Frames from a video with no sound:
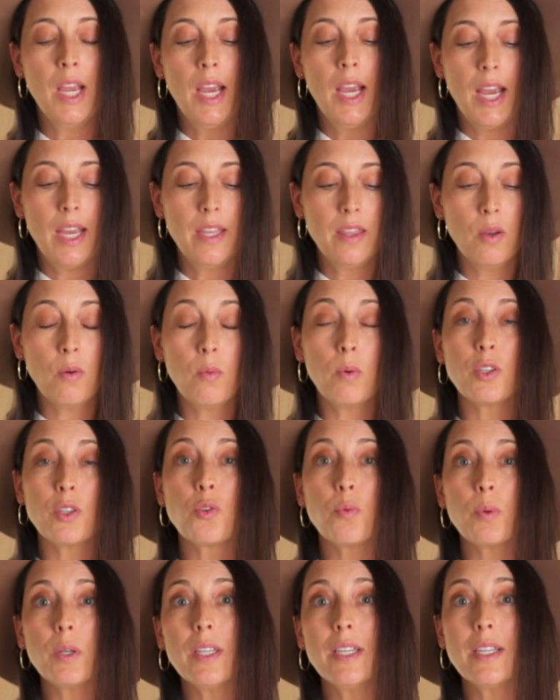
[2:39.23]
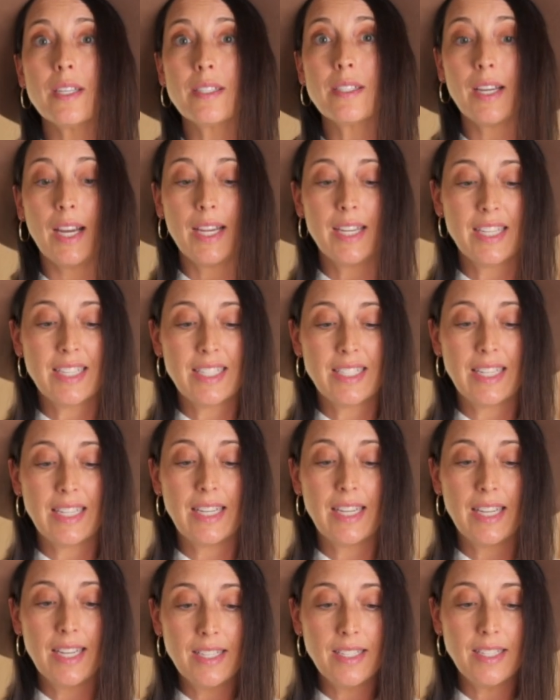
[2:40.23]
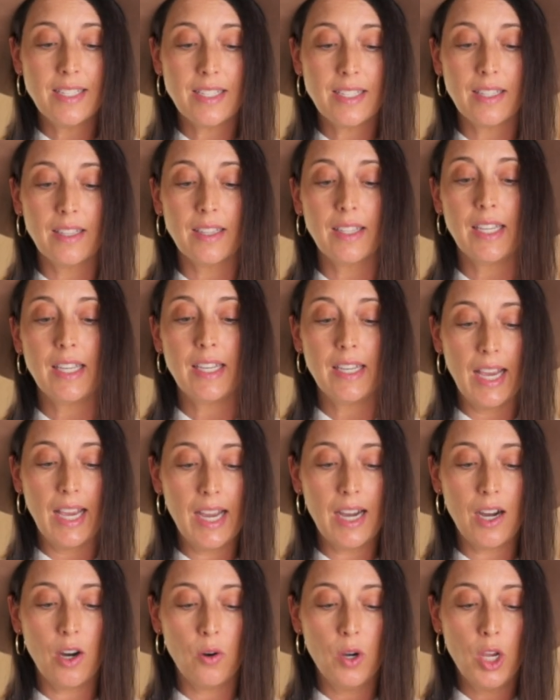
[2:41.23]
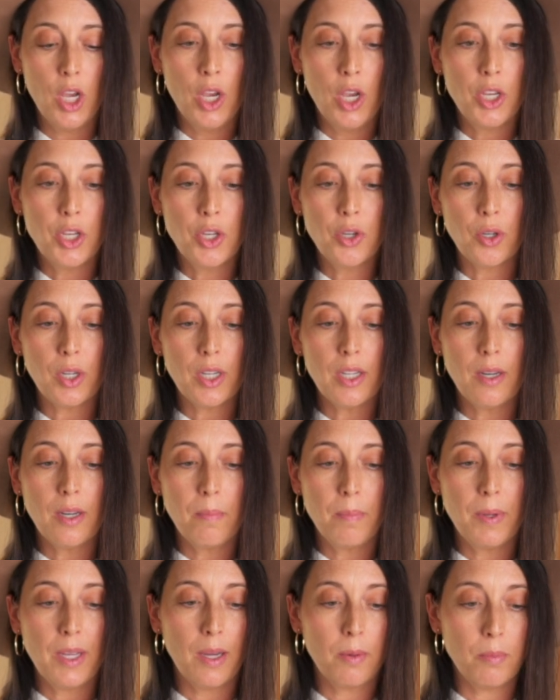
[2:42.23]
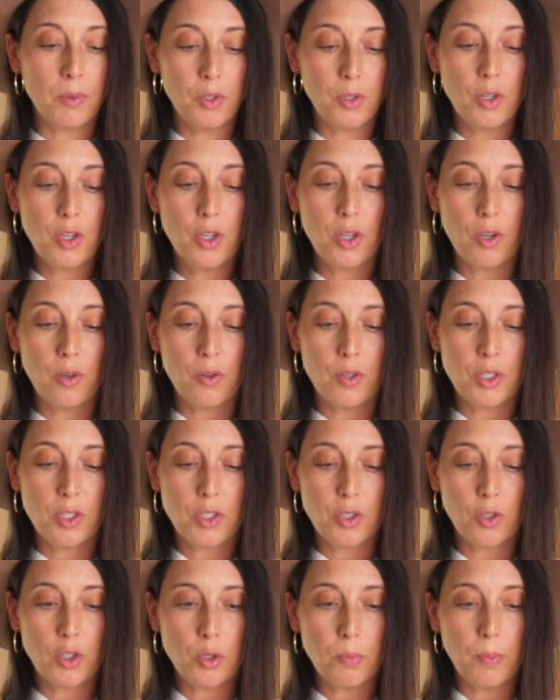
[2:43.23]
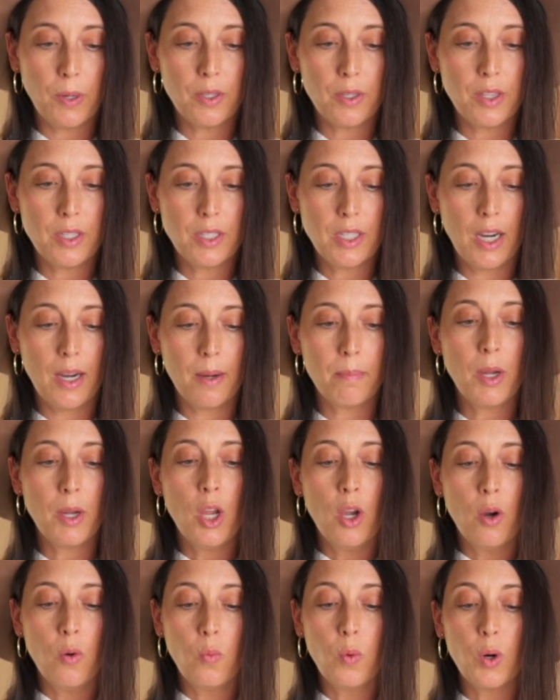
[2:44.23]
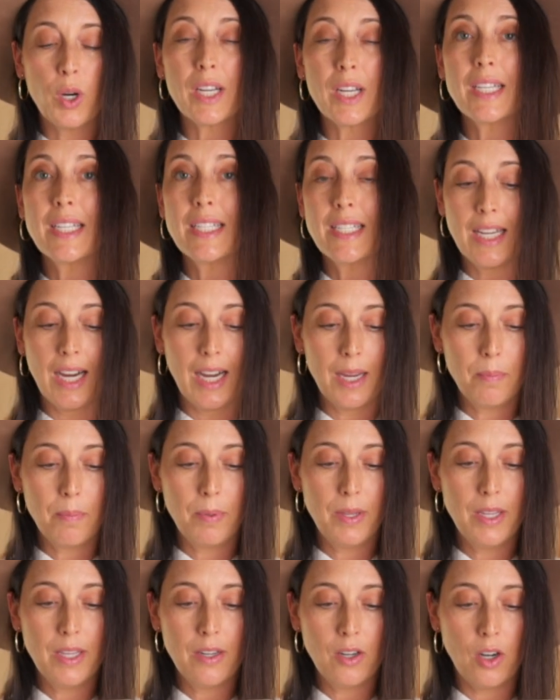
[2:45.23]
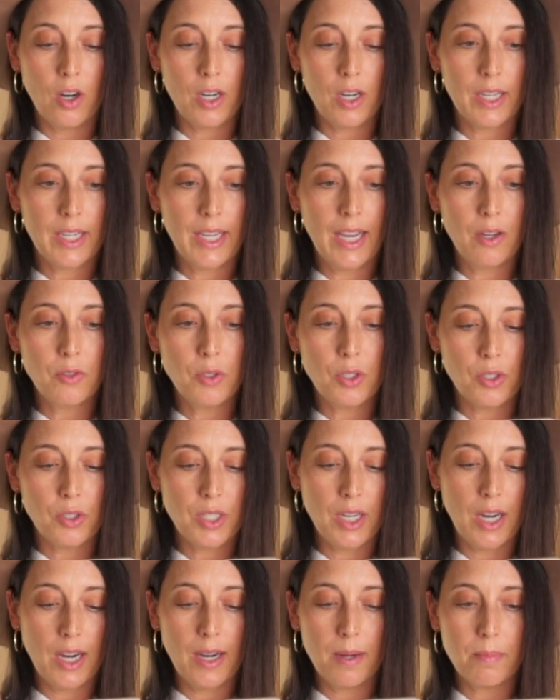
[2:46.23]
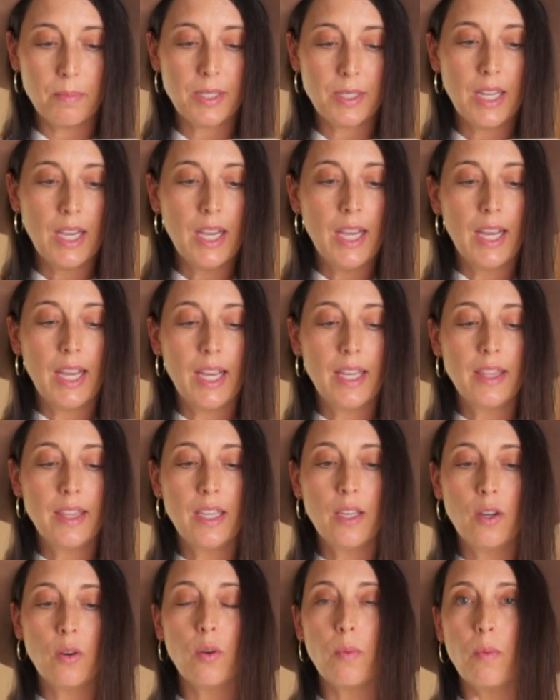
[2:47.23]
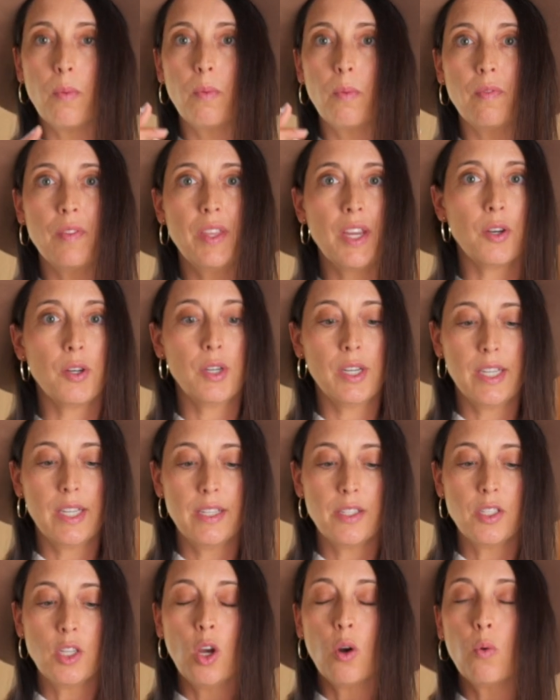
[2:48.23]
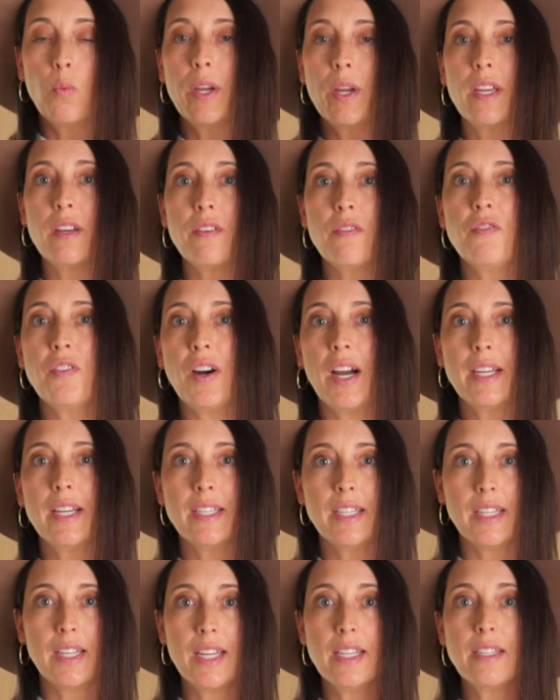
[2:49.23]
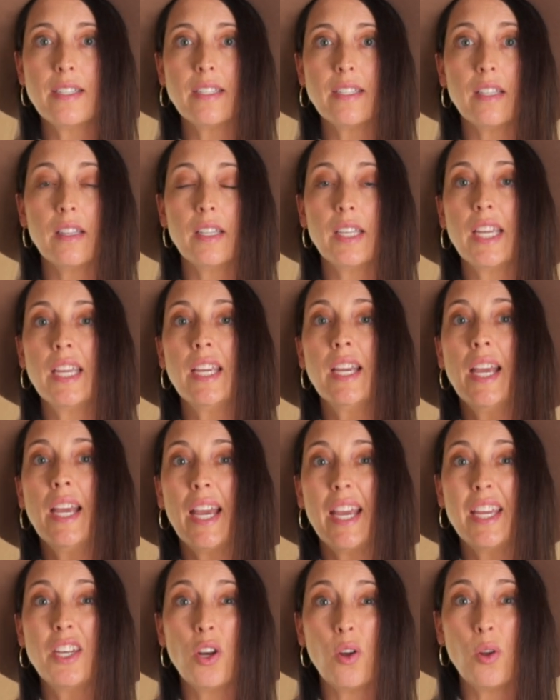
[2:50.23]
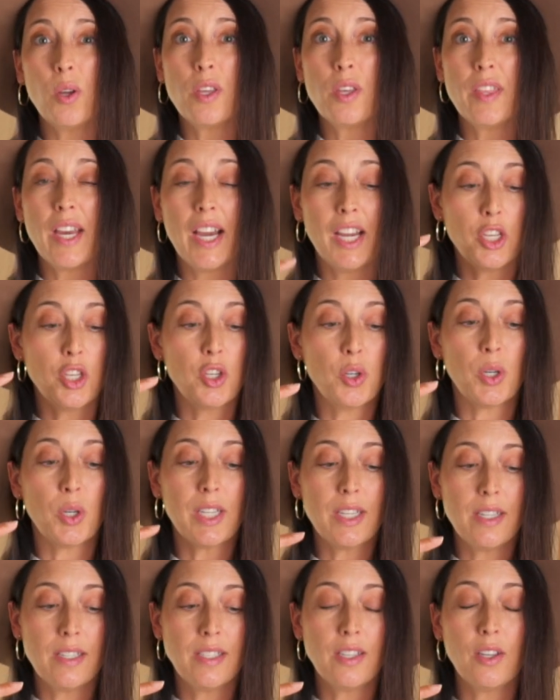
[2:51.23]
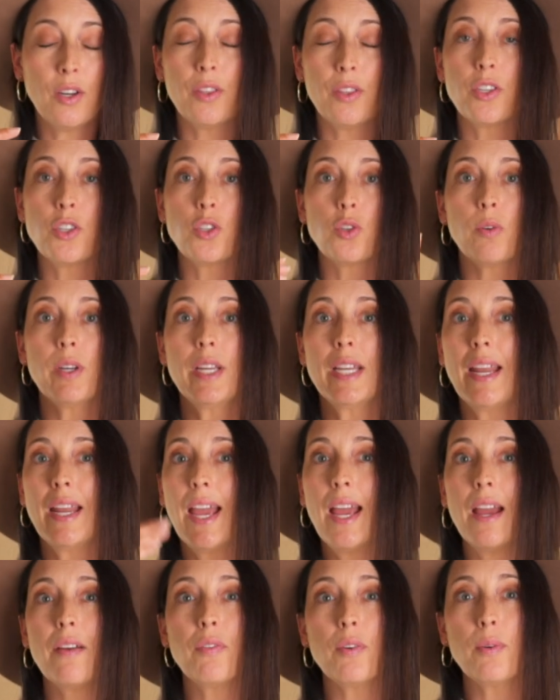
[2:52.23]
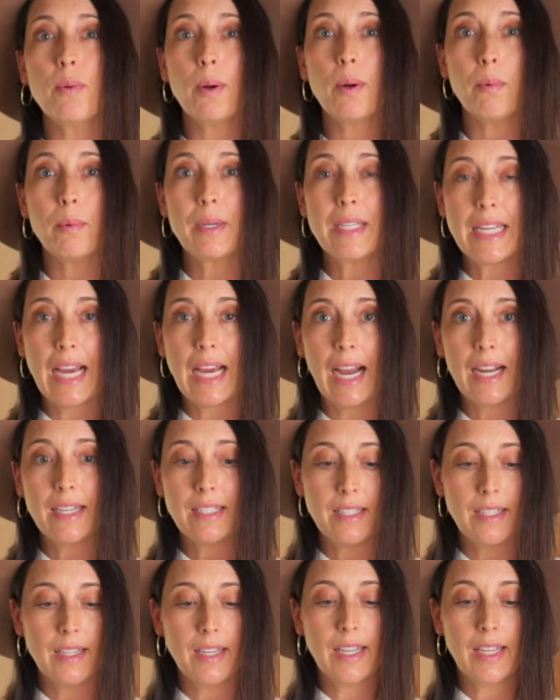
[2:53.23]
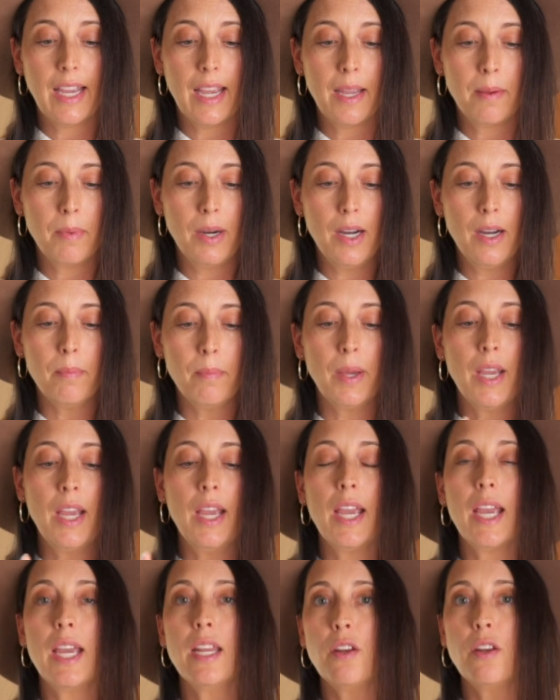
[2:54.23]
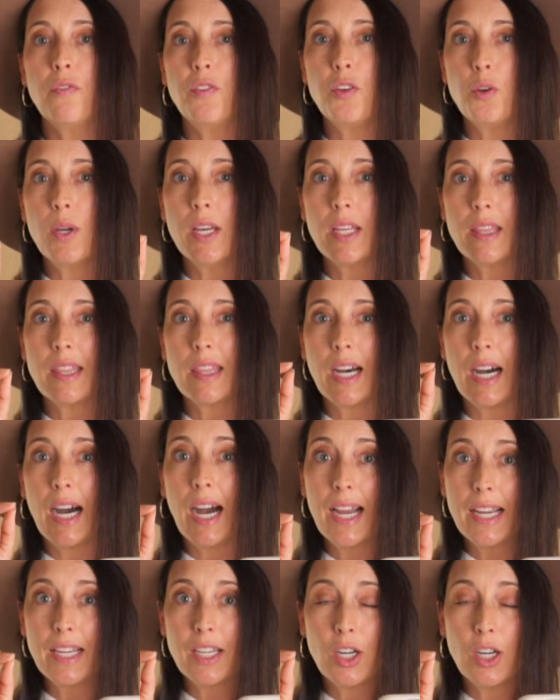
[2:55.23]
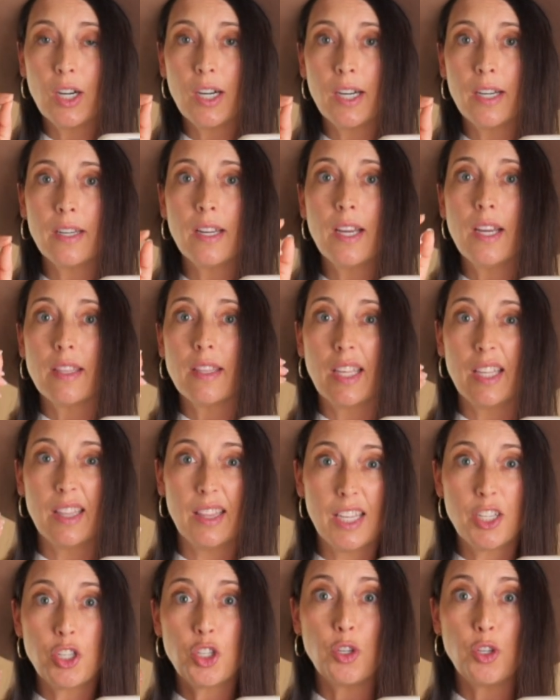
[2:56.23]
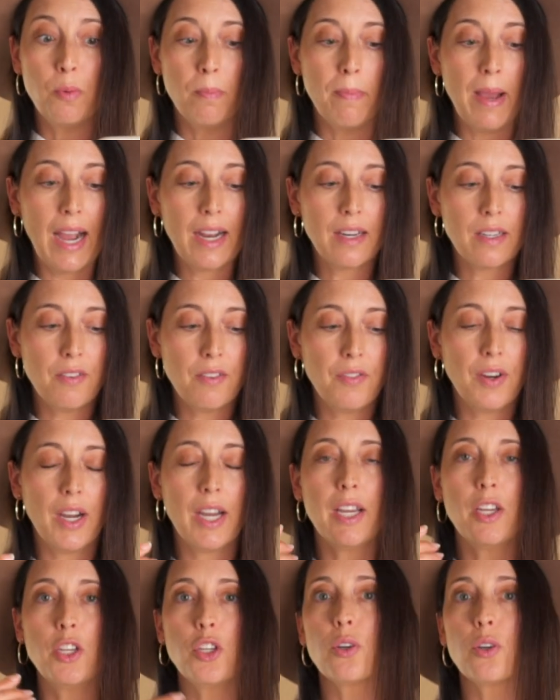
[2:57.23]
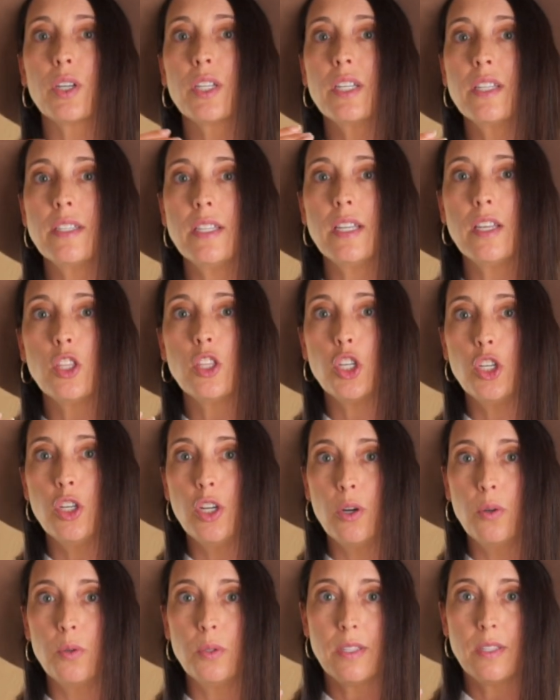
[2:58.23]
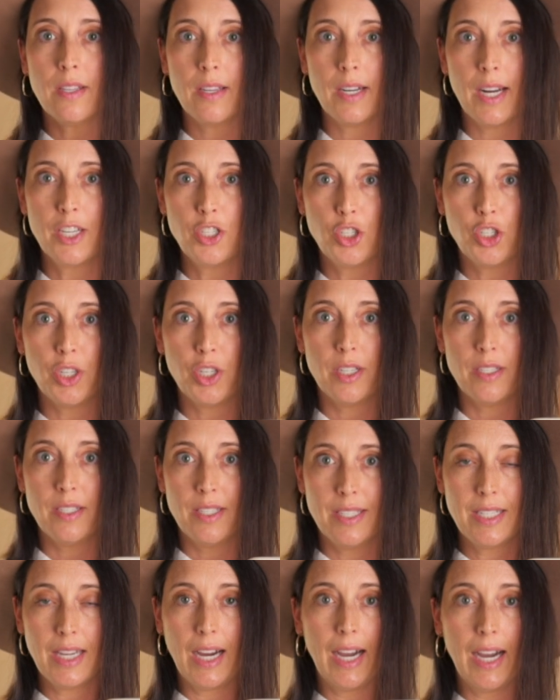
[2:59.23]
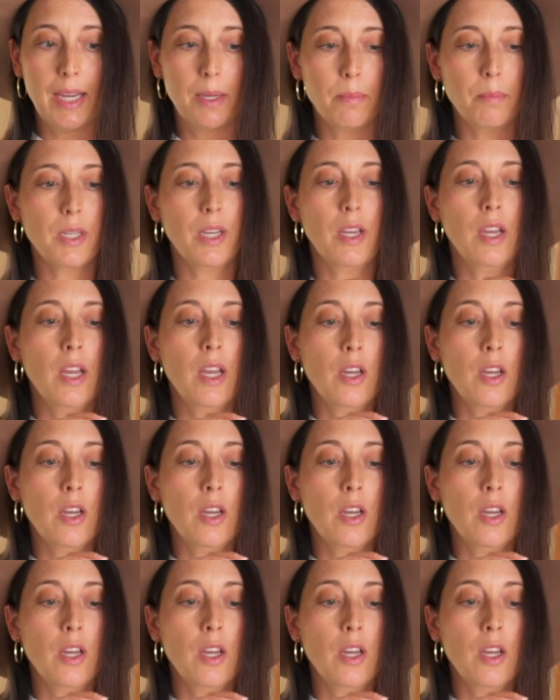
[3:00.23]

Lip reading: And then what's really exciting is that instantly now you're gonna be able, you can go to the search bar at the top, we're gonna type in our countertops, and then there it is. We can find it instantly. And not only that, you're gonna see on the screen, everywhere we tagged it, it came up. And if you hit the icon that lets you magnify it, you're gonna see the notes that I just typed.